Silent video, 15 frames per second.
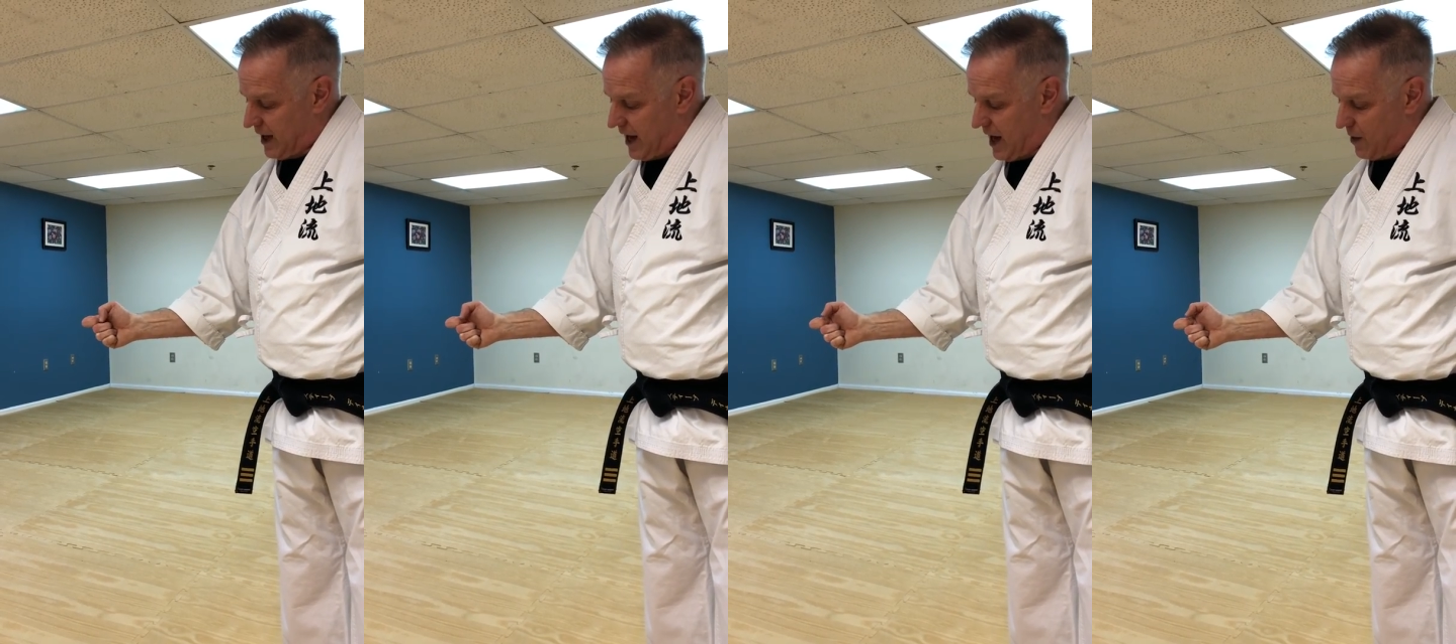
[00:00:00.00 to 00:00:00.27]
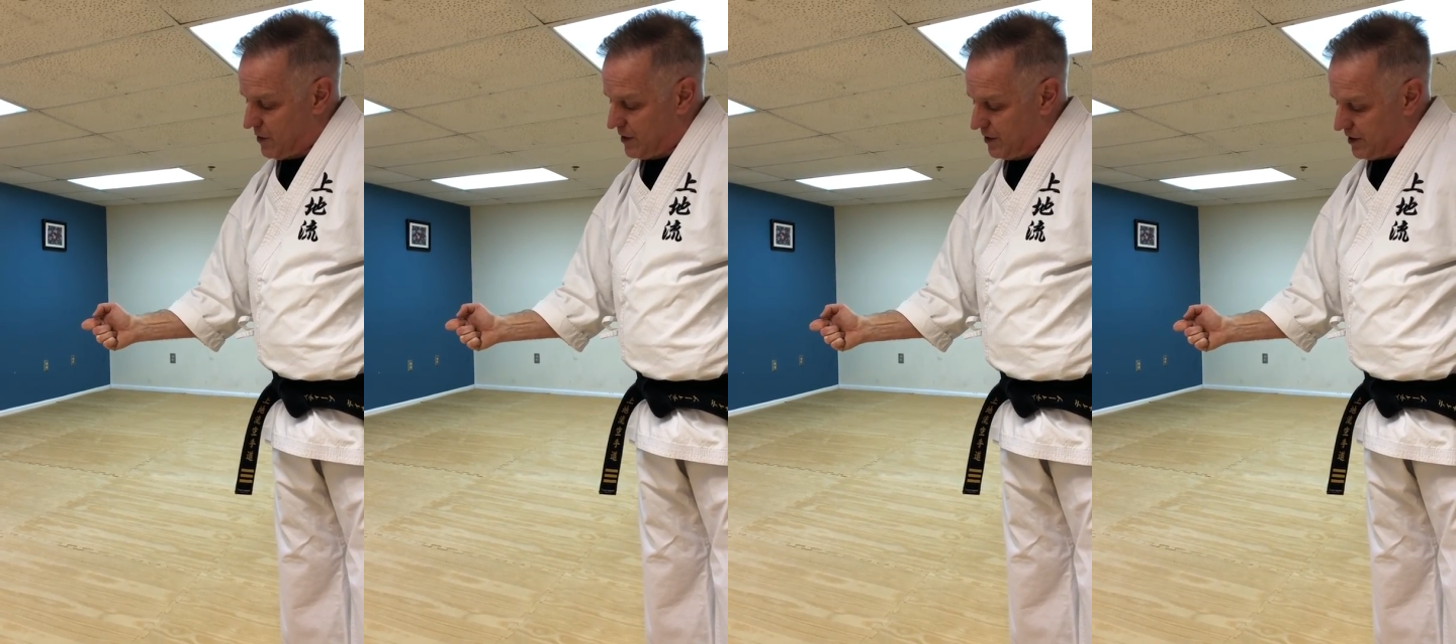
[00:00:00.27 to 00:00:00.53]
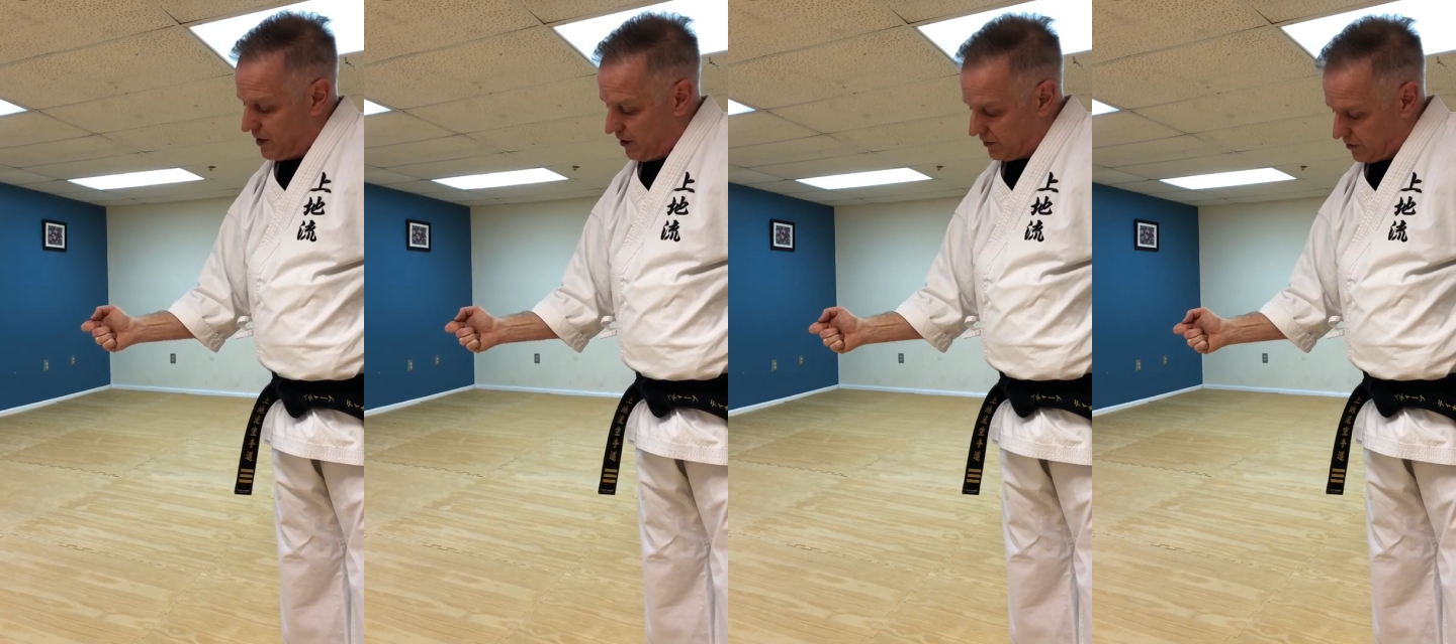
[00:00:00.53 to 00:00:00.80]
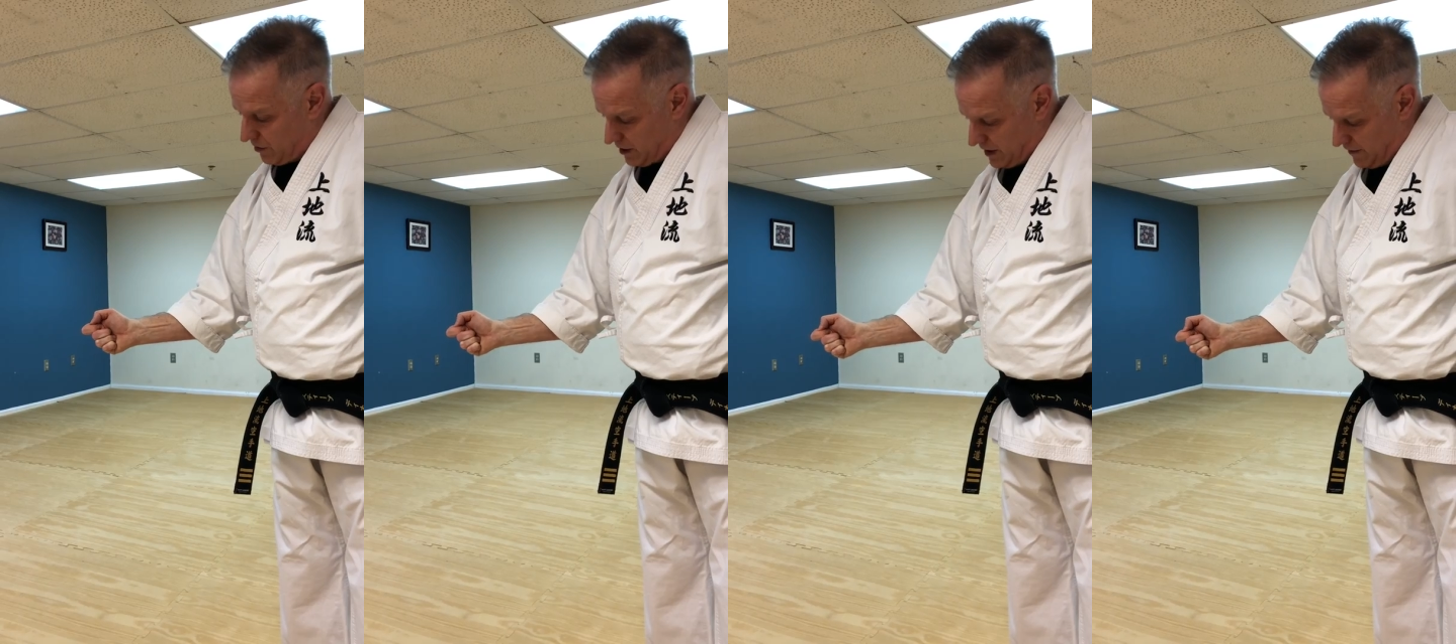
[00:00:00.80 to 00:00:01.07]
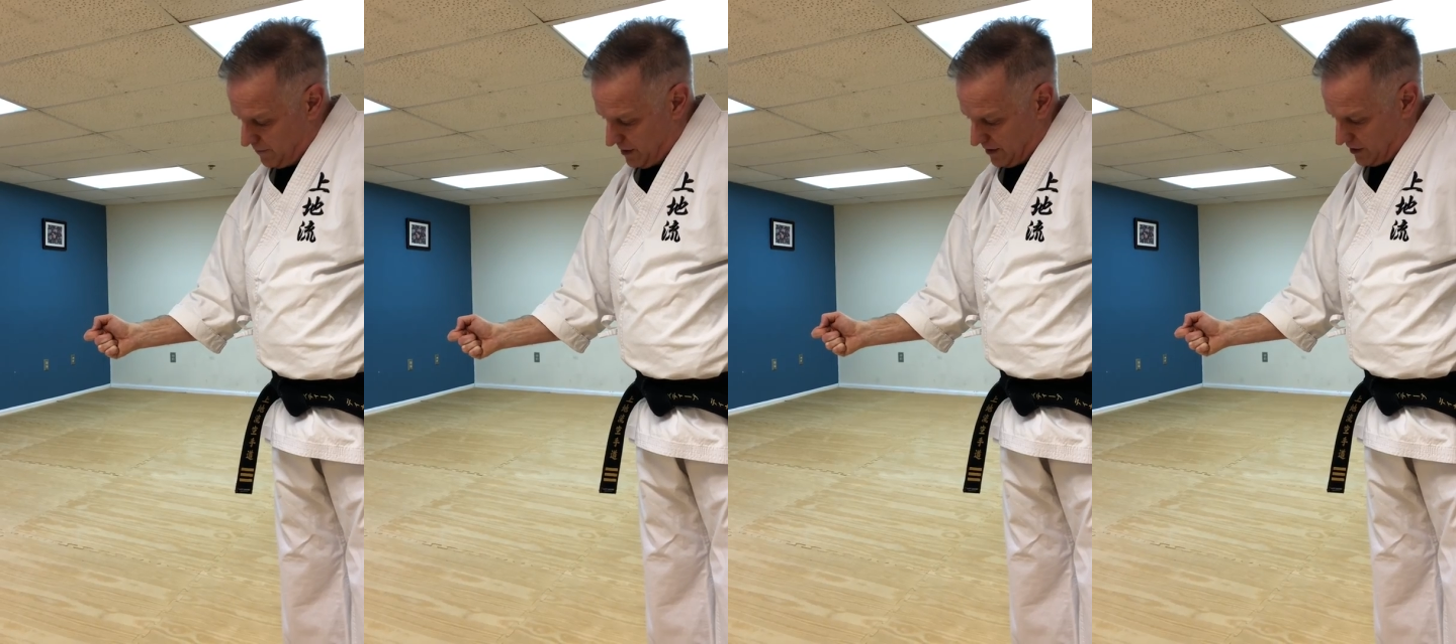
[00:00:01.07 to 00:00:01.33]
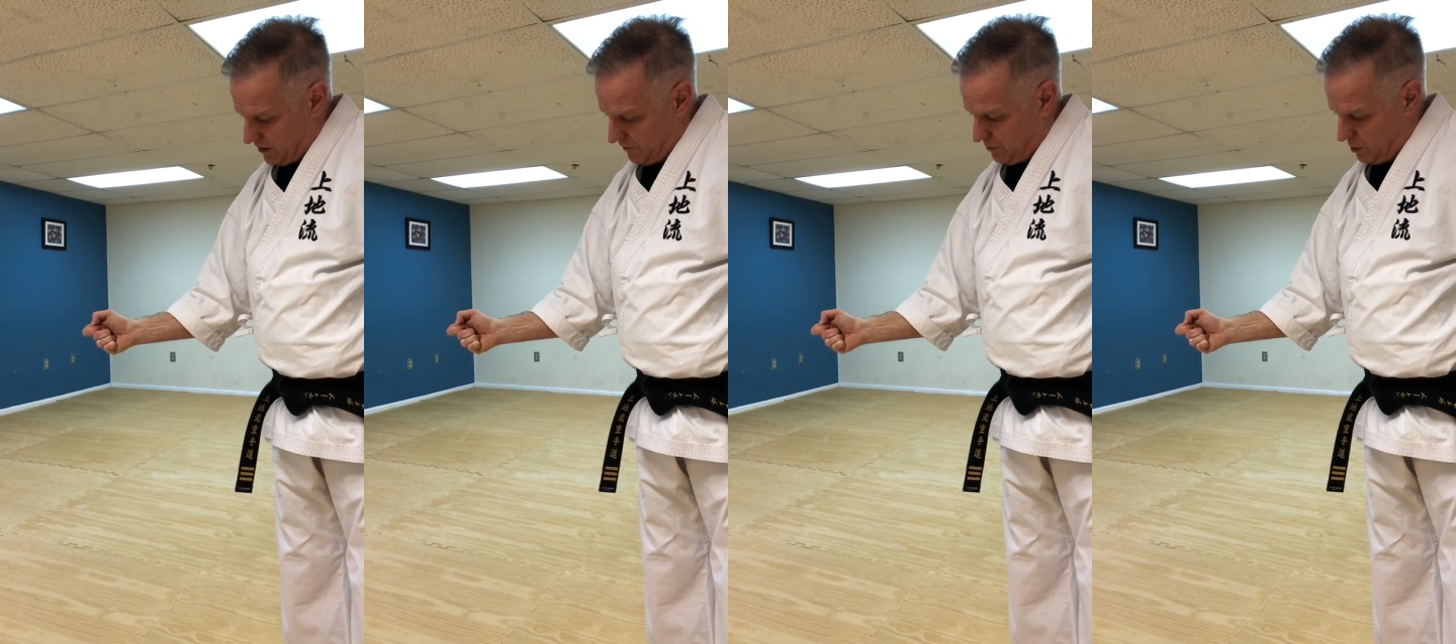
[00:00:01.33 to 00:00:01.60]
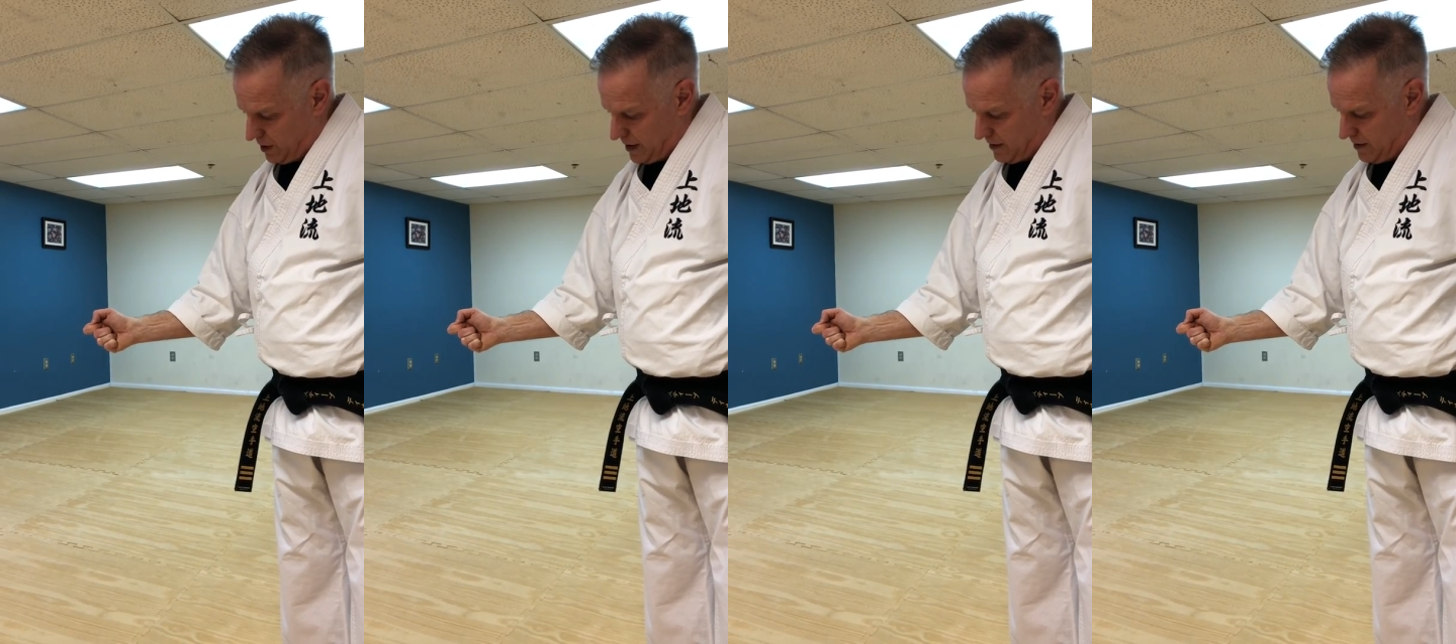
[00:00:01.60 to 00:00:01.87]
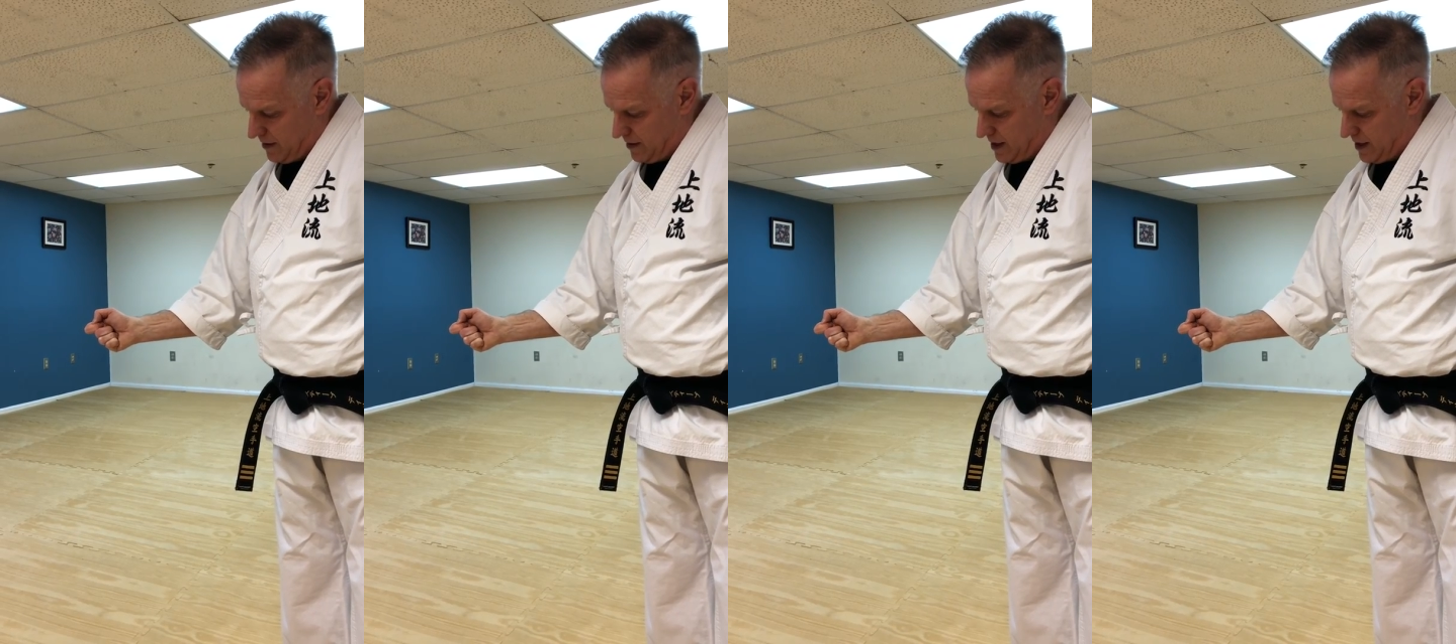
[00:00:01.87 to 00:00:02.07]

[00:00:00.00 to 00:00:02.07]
I would use an alternative method of putting